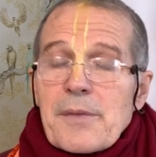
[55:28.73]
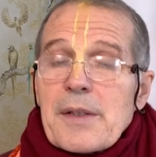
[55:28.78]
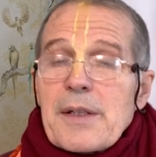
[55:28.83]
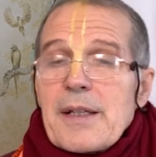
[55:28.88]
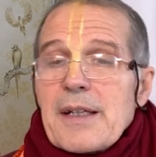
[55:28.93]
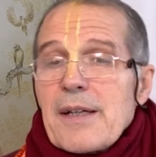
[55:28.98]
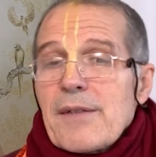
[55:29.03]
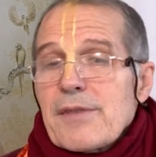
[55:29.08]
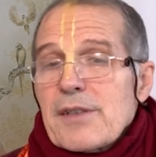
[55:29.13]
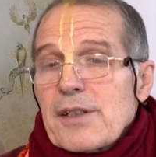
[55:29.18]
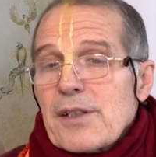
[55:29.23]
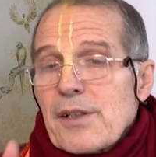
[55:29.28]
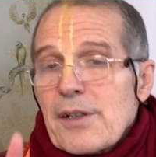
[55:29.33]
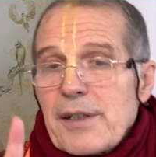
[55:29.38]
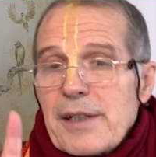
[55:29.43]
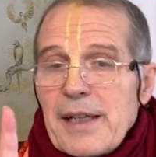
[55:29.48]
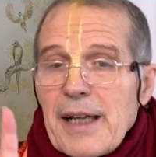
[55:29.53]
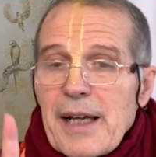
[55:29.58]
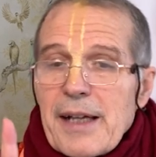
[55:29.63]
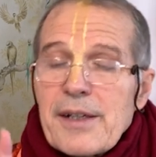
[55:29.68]
He gives
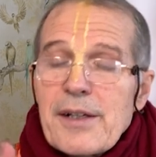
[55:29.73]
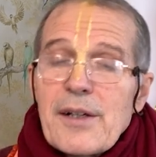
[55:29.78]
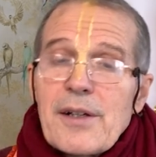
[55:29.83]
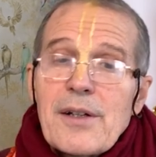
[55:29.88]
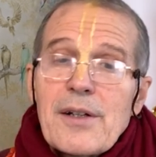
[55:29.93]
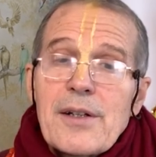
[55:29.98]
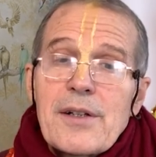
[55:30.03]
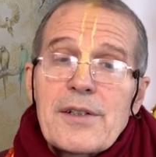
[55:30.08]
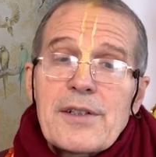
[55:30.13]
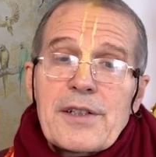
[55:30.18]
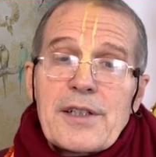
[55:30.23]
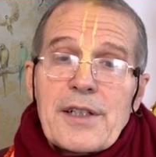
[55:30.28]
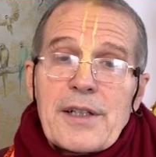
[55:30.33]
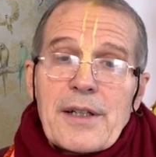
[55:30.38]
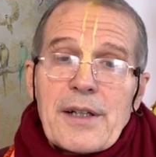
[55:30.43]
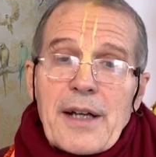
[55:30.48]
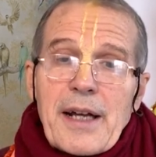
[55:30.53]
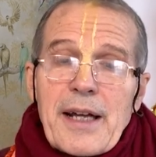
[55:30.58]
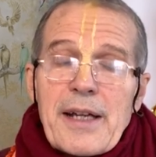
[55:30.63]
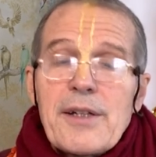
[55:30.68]
three
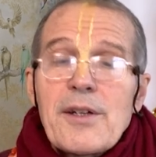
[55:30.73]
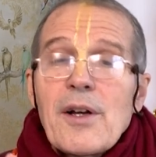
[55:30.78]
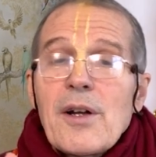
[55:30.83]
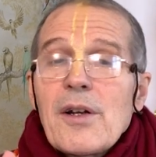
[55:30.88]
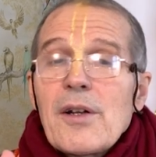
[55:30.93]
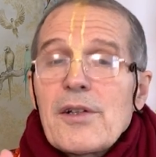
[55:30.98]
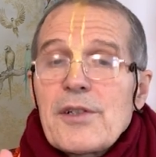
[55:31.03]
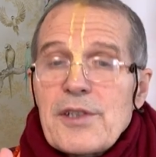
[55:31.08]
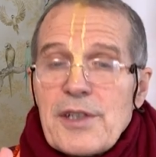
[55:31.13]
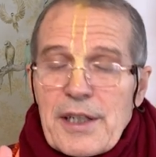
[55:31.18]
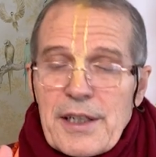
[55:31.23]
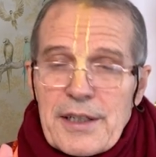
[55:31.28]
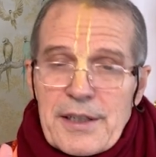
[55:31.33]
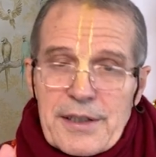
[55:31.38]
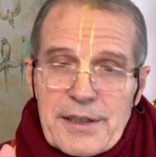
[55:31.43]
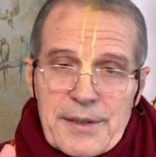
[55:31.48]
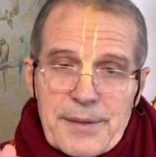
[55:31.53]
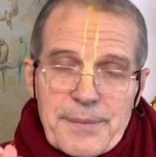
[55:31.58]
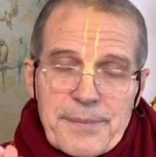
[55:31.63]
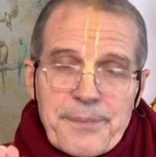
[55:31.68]

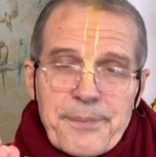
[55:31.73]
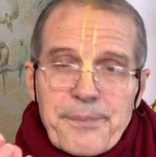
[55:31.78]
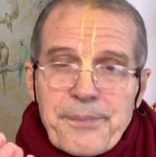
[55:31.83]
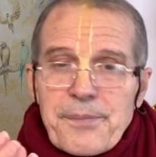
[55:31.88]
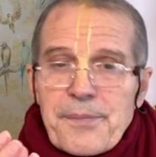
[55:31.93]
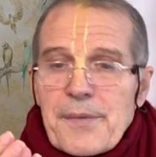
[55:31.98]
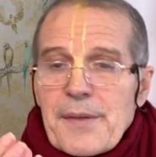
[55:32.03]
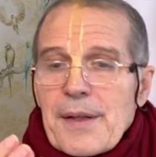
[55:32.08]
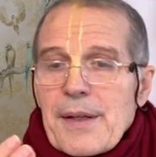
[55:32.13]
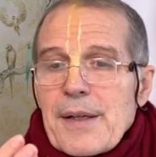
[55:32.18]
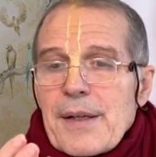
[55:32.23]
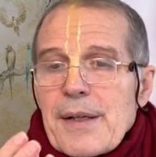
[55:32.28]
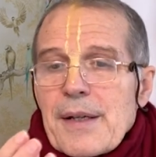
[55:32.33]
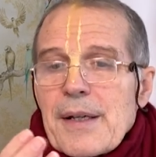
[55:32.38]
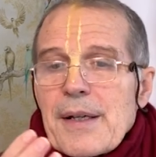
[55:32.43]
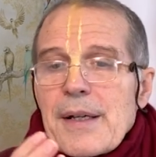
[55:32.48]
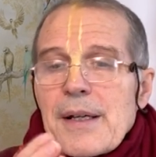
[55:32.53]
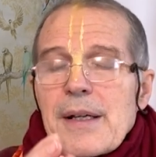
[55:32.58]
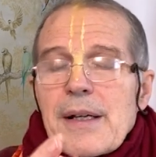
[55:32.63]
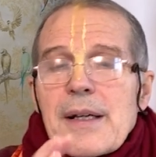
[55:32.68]
analogies.
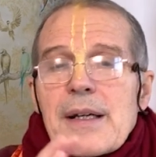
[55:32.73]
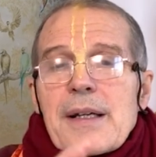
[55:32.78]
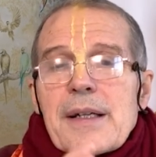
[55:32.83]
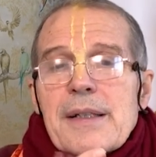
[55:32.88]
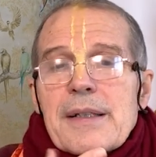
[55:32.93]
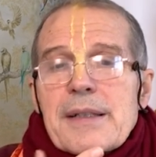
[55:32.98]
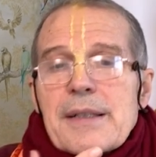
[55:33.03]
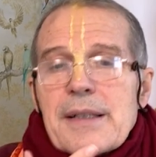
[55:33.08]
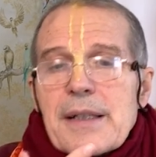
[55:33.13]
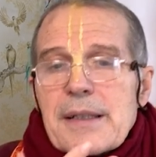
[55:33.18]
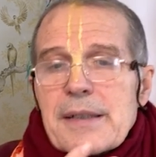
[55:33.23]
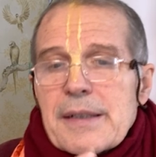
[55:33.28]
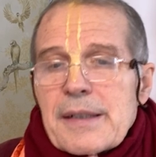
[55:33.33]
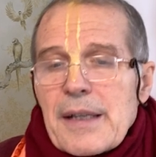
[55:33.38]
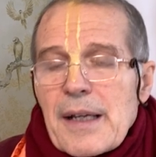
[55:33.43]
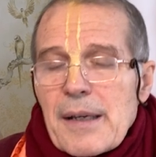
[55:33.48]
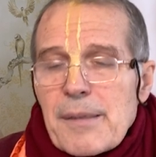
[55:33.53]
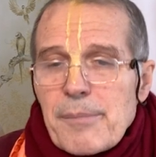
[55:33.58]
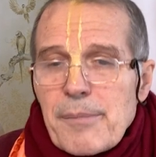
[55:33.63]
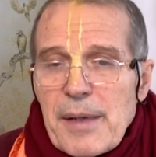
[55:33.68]
Just
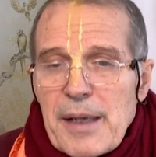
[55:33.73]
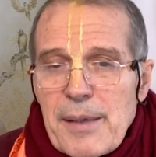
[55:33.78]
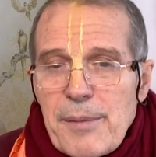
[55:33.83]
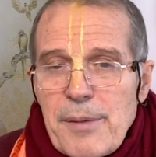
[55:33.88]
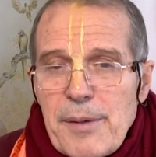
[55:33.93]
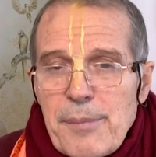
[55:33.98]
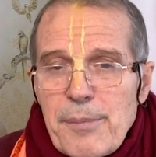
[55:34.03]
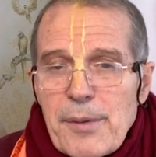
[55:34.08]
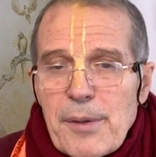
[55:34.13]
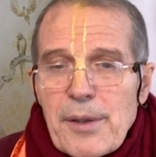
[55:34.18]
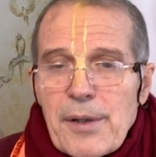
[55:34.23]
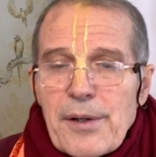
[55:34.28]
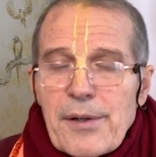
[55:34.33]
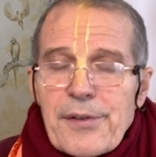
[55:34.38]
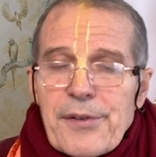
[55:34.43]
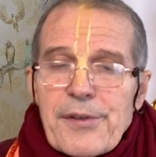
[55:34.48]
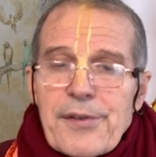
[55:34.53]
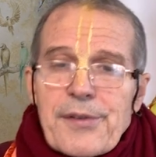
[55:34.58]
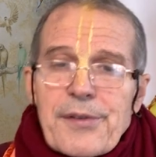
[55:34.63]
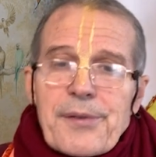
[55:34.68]
like baby
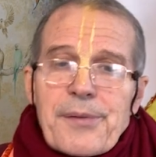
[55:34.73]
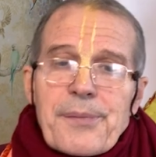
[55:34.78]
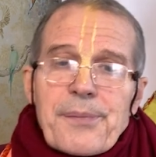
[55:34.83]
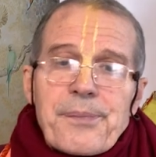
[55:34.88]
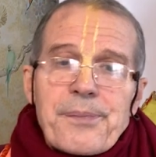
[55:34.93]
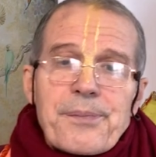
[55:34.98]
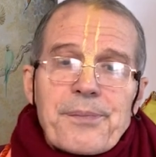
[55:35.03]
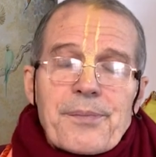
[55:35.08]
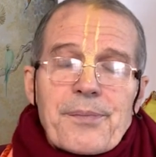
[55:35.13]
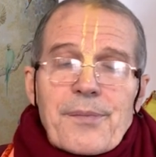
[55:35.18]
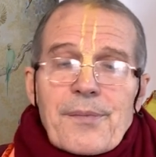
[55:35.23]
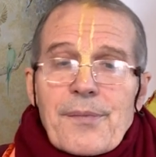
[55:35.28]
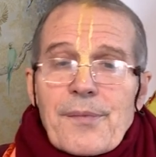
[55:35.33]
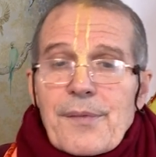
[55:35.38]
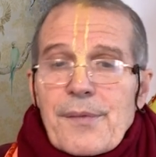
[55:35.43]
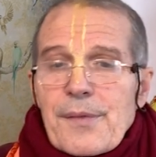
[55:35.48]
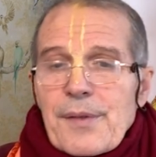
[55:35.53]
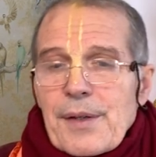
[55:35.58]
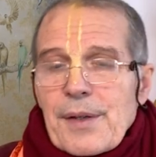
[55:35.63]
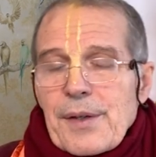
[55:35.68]
birds
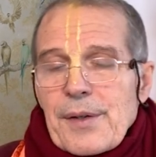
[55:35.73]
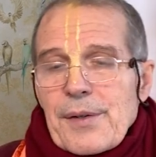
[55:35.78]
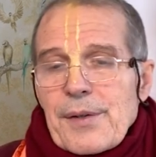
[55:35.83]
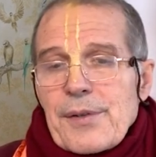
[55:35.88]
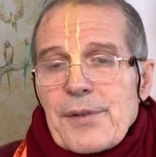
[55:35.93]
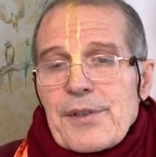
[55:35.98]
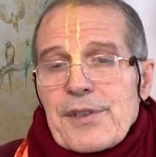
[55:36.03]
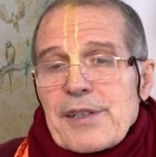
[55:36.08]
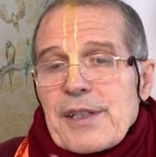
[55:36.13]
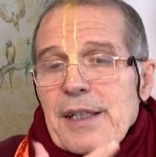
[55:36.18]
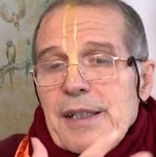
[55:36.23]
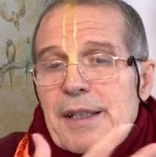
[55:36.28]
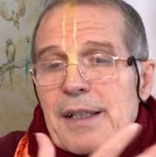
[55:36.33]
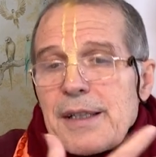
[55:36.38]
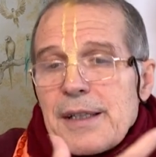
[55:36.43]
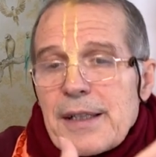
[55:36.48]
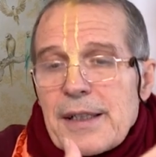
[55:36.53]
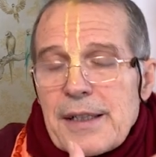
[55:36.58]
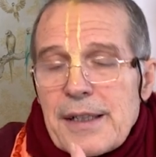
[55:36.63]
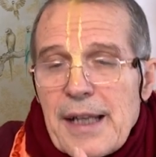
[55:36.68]
who sit
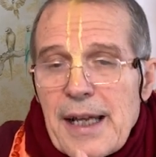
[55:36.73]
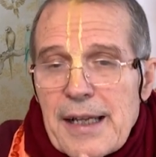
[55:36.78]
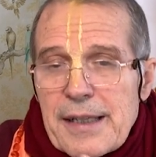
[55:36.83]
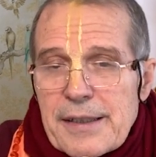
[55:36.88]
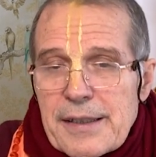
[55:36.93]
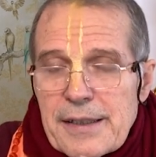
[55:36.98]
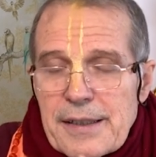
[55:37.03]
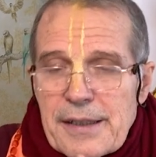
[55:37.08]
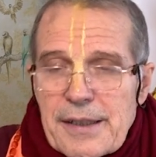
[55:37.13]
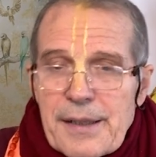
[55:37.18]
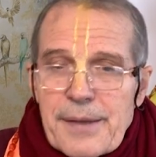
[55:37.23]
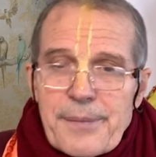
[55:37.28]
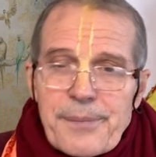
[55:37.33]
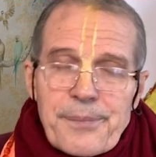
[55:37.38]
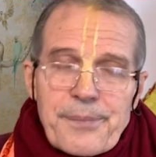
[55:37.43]
in the nest